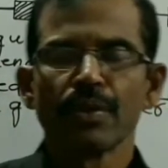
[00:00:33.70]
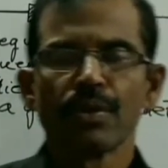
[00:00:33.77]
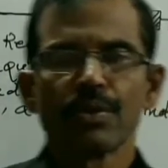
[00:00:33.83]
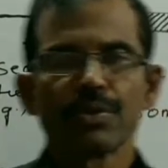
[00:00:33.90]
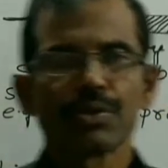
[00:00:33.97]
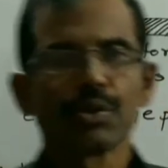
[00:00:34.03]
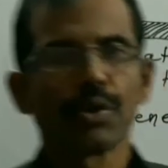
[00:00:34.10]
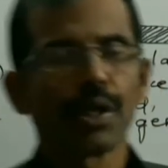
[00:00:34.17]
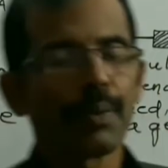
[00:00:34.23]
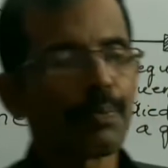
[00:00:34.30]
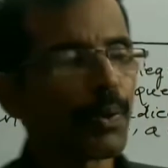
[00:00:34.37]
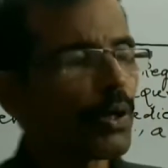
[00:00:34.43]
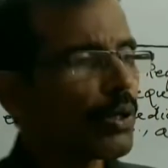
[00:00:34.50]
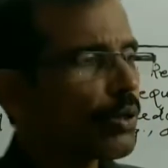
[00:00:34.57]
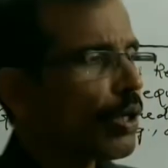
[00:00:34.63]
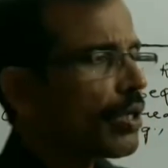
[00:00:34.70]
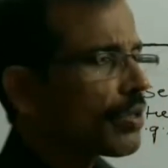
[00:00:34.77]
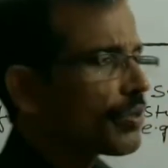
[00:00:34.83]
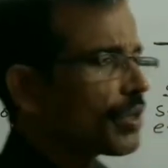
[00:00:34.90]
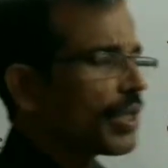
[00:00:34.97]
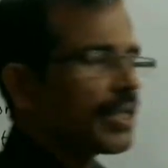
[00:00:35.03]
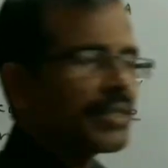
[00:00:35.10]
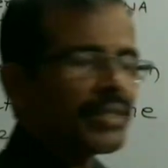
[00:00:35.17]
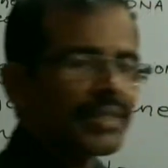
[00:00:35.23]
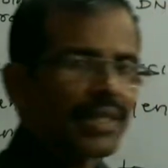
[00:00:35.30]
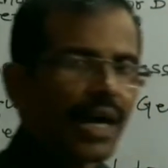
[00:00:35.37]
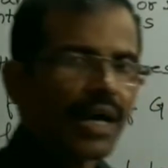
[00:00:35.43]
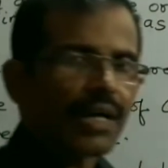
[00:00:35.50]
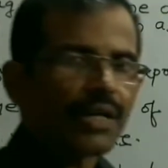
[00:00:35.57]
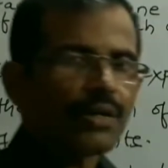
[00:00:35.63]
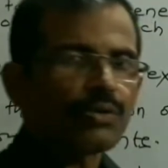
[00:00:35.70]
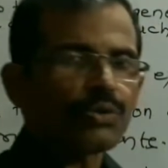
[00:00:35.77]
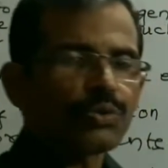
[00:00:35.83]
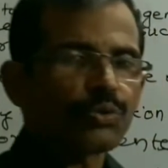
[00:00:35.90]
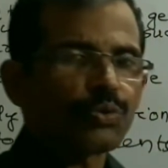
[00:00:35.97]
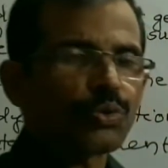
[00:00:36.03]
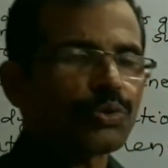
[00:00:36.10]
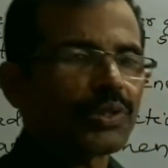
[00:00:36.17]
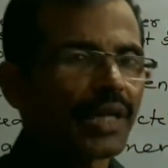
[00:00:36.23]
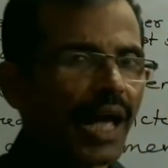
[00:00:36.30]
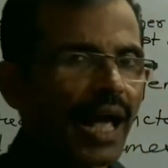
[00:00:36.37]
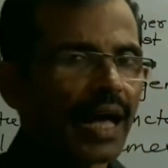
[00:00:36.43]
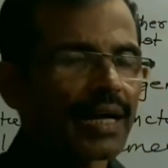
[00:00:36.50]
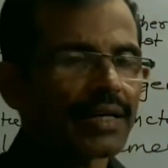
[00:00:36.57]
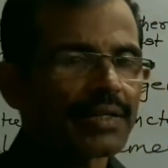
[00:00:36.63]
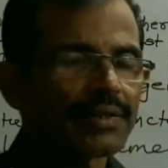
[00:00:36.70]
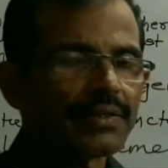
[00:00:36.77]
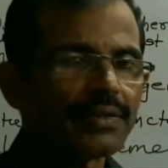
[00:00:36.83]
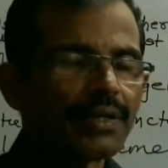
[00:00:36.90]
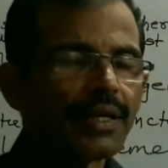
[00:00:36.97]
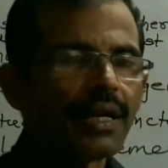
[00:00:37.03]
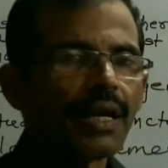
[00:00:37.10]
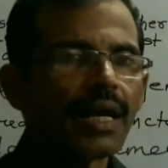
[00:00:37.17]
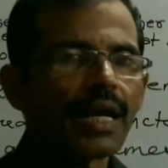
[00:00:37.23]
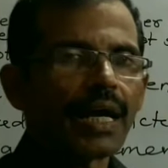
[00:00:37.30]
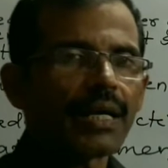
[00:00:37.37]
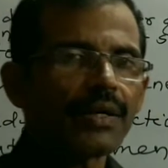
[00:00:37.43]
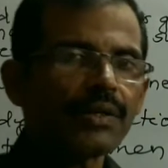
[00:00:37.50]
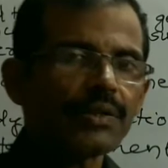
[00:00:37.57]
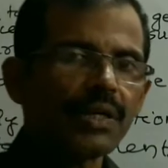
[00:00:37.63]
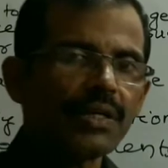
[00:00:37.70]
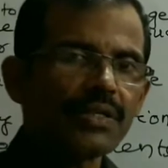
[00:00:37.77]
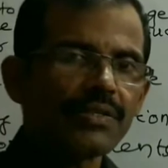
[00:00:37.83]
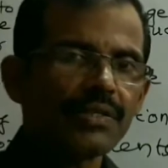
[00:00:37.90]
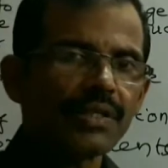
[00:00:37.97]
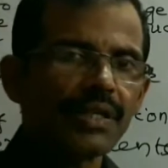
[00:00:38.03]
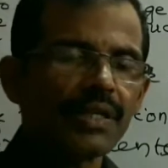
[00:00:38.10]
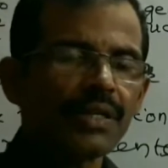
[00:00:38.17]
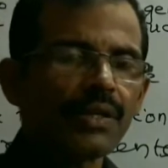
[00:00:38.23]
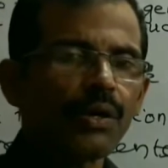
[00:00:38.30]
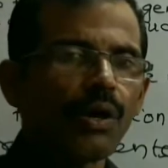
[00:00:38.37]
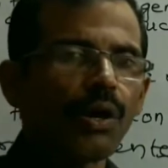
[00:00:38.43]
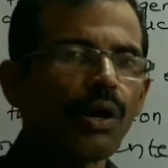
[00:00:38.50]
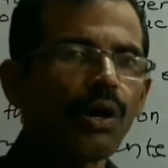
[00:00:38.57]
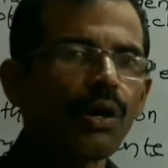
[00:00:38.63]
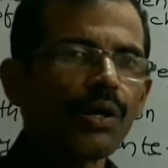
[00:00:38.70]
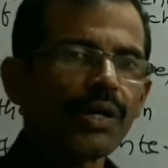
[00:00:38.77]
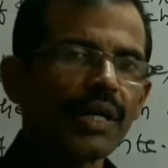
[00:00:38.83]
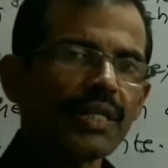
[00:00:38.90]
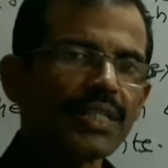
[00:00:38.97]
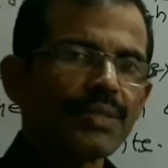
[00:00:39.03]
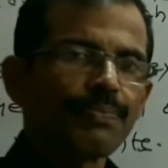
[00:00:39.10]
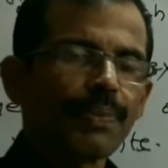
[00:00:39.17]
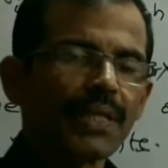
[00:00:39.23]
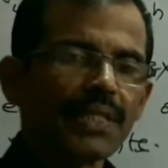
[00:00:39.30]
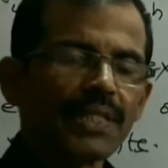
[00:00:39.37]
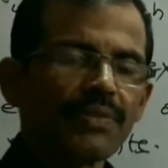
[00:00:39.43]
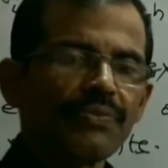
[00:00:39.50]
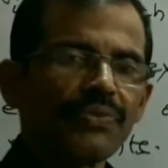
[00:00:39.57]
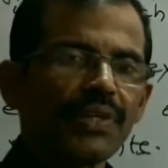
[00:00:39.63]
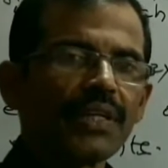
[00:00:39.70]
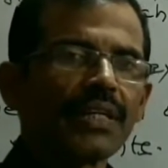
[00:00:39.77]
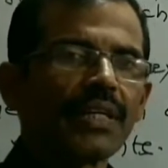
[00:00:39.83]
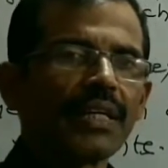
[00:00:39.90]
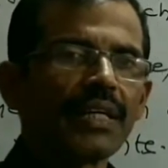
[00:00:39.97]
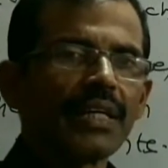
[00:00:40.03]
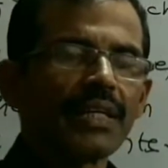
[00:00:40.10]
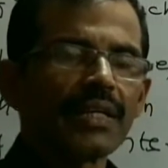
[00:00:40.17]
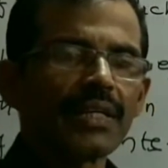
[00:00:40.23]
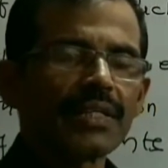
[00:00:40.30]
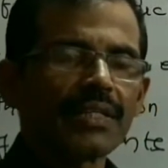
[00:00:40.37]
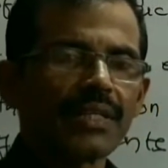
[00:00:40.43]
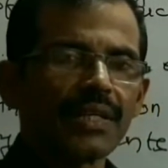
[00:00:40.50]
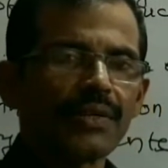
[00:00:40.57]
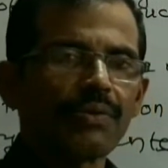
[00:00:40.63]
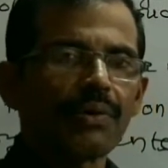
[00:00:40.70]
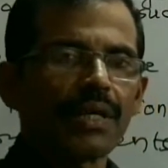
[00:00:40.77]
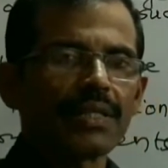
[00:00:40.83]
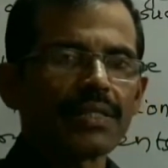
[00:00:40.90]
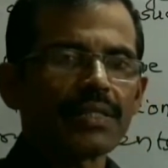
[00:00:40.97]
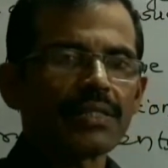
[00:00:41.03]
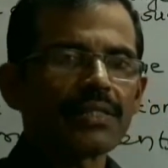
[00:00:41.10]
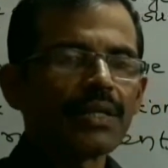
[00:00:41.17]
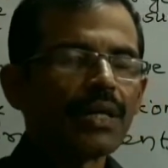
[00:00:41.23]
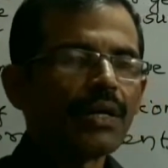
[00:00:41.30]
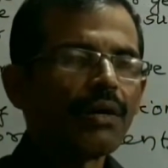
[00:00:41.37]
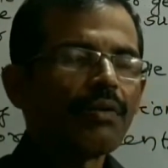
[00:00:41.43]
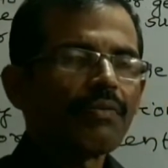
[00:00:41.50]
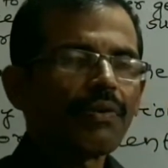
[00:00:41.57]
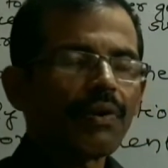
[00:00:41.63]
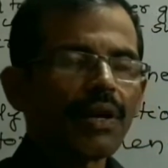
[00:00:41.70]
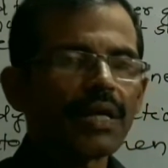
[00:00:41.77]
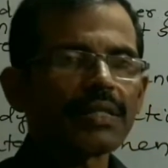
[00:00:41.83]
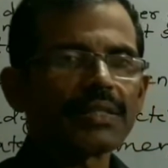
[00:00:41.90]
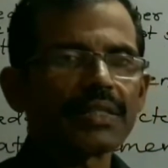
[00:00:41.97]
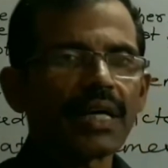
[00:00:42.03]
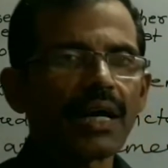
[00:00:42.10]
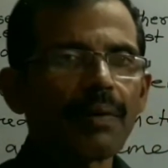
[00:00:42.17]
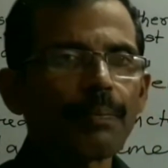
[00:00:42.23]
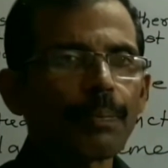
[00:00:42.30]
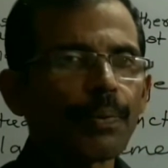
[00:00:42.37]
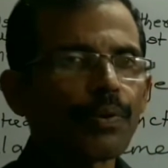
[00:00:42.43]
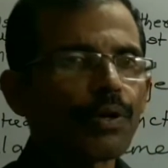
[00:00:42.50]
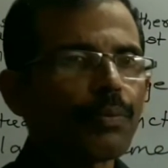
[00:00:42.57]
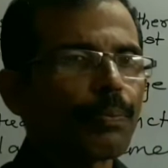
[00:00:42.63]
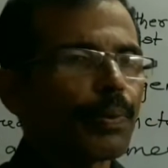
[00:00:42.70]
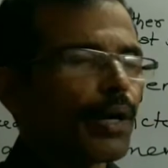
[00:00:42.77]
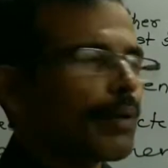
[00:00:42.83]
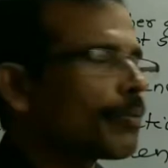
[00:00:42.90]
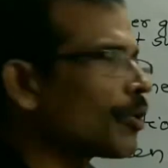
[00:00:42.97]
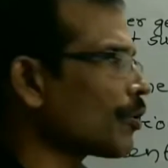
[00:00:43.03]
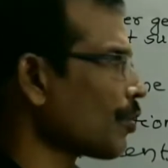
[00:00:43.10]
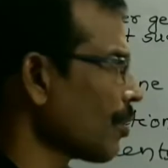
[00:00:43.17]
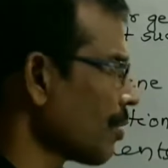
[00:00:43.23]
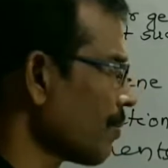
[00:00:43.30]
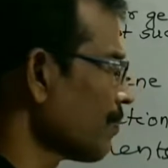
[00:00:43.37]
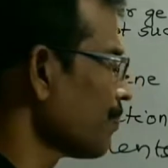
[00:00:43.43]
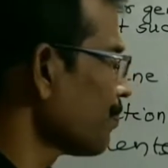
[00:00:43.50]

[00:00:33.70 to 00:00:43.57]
So reporter genes are used to tag another gene or a specific DNA sequence, for example promoter.